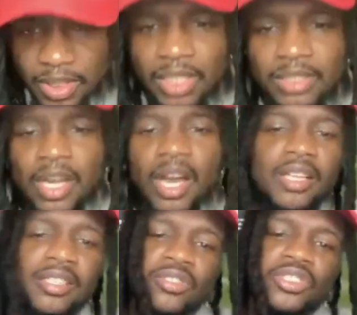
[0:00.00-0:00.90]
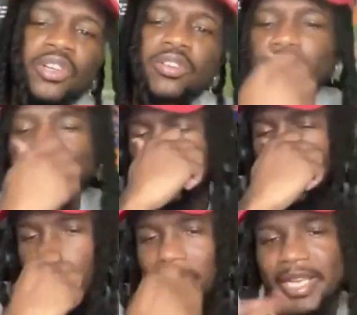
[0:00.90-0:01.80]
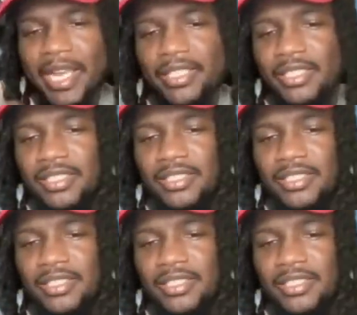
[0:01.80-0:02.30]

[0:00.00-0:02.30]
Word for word: E A. Nah, don't show don't show my Gators.